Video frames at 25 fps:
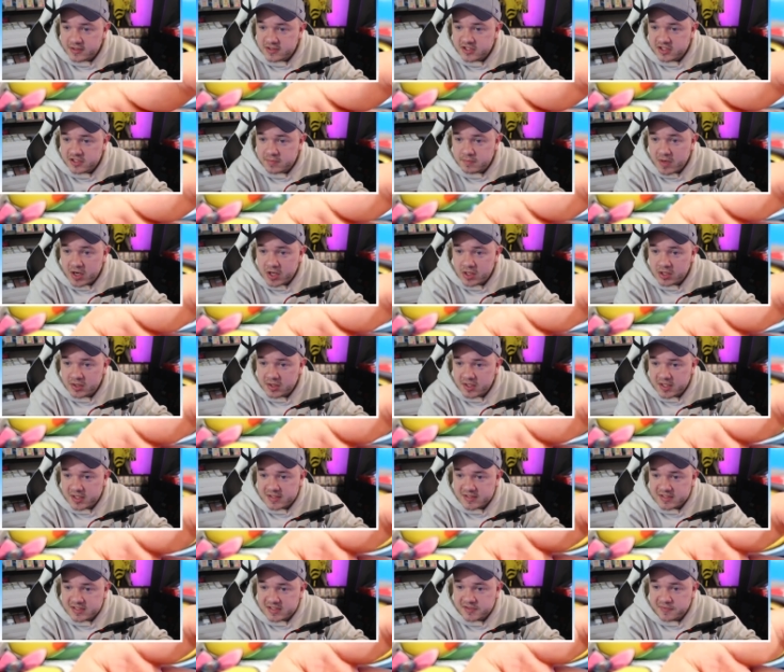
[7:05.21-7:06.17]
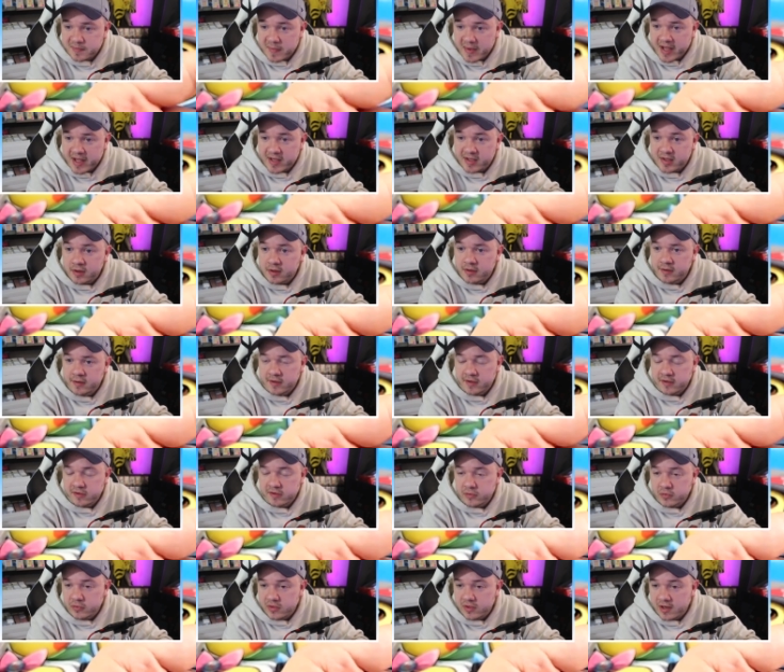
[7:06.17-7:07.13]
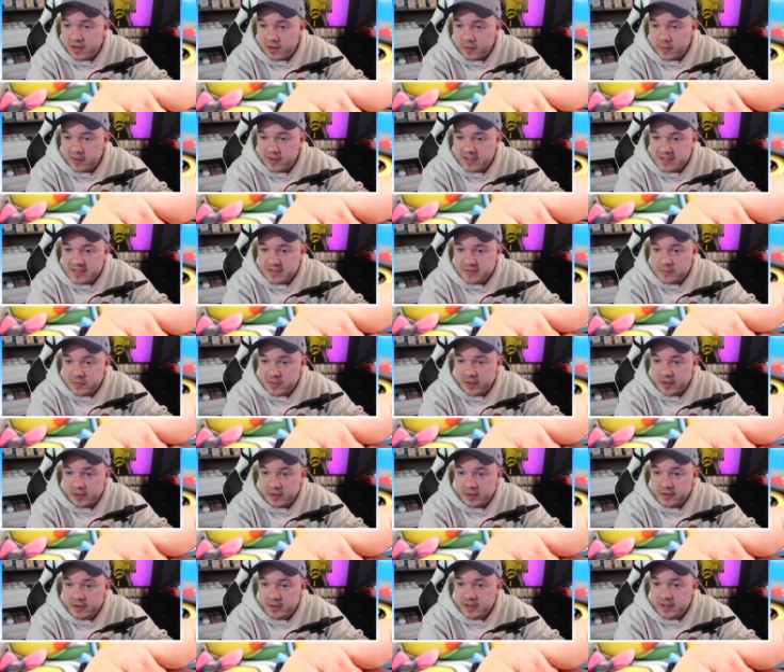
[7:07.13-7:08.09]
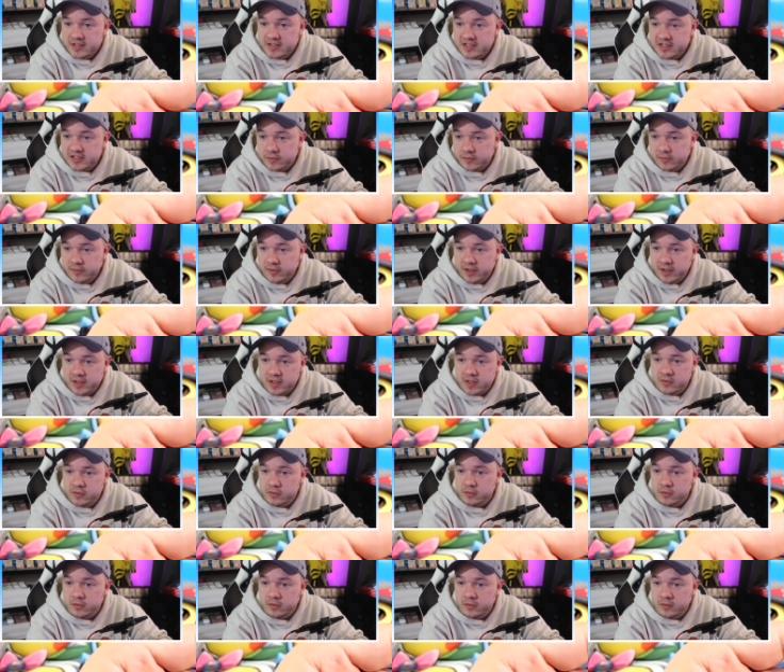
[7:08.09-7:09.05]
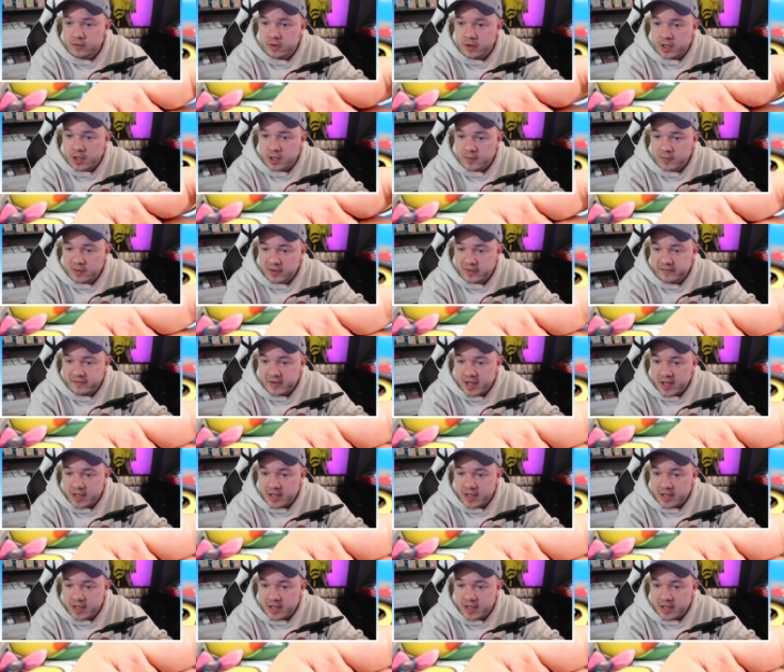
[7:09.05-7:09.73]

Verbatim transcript: smug looking smile through the artwork as well. Just a really cool artwork of